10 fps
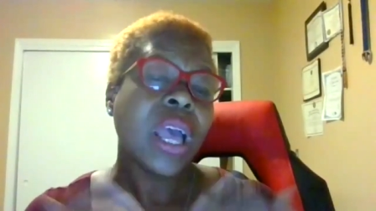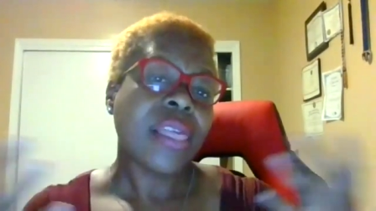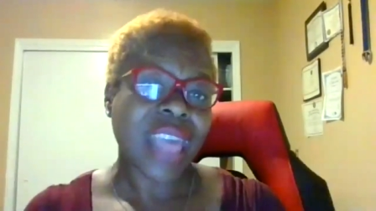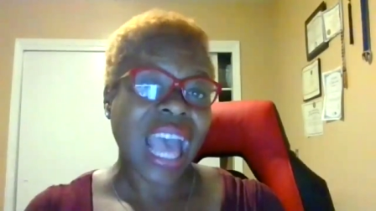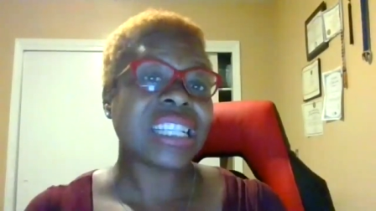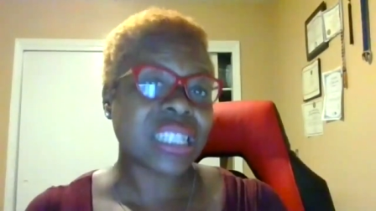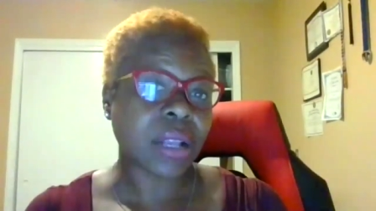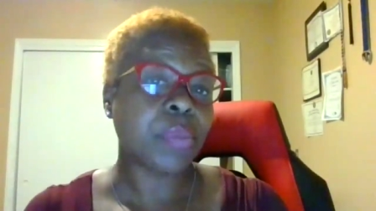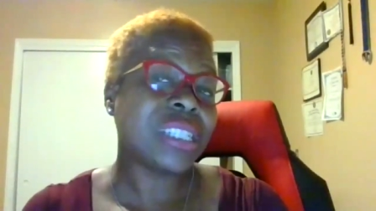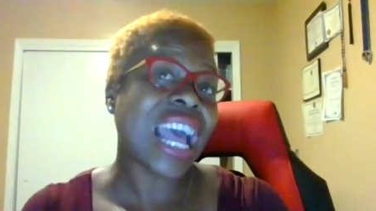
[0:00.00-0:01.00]
that's
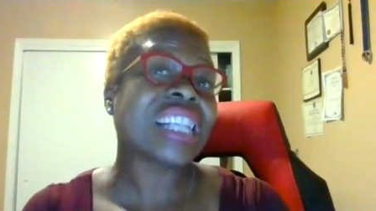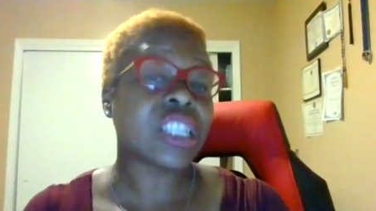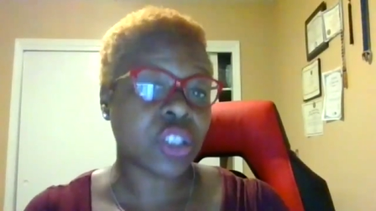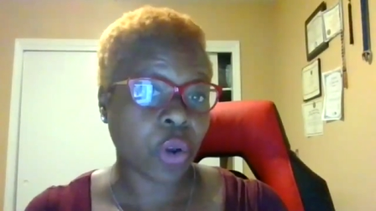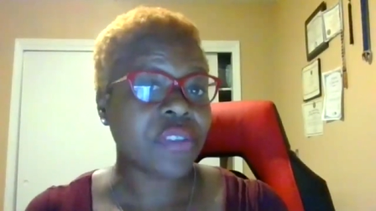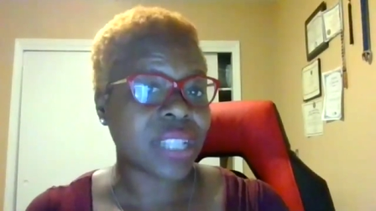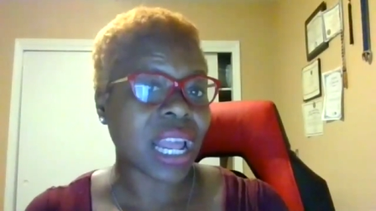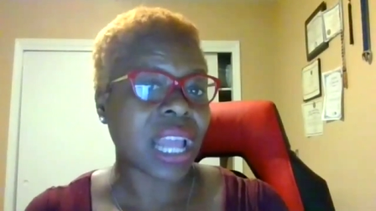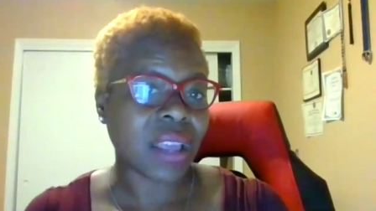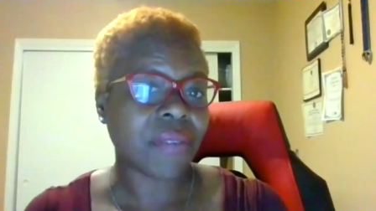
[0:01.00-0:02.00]
a service that
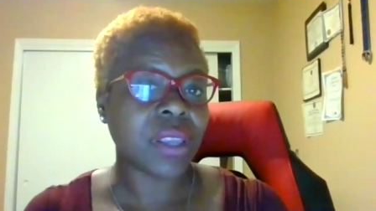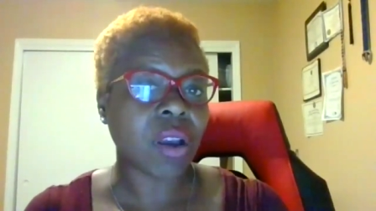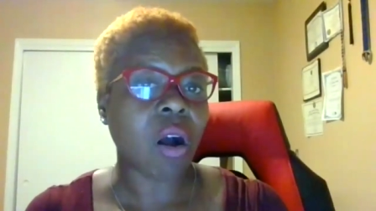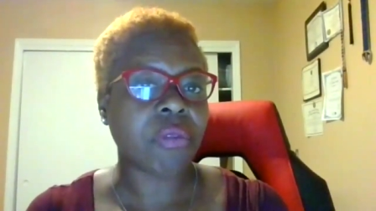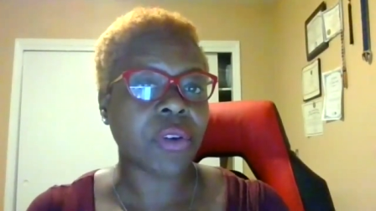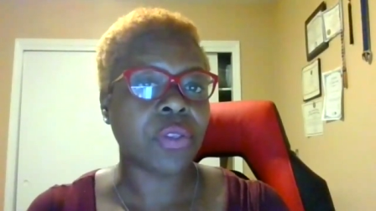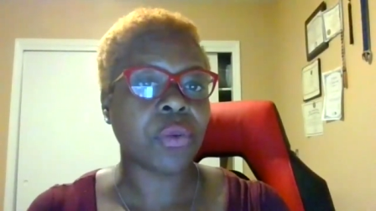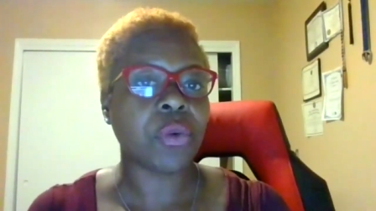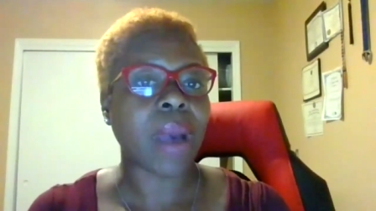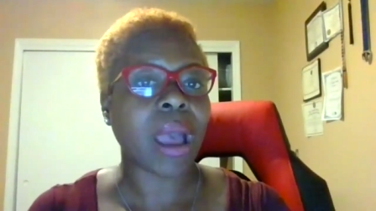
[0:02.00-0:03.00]
I definitely offer
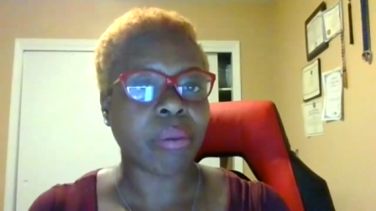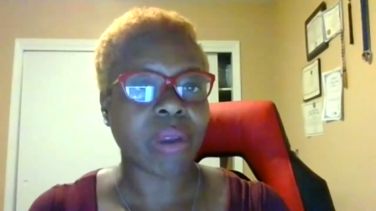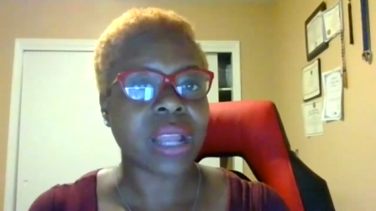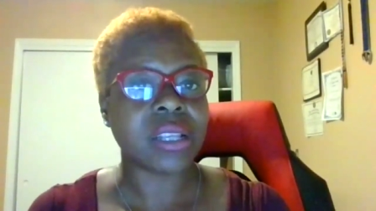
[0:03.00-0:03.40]
through my brand